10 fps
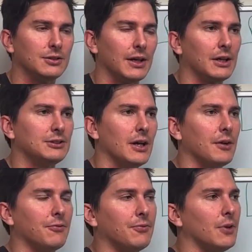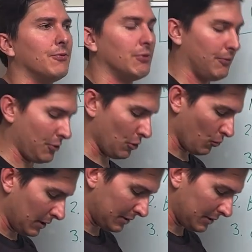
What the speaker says: like I said, if you're really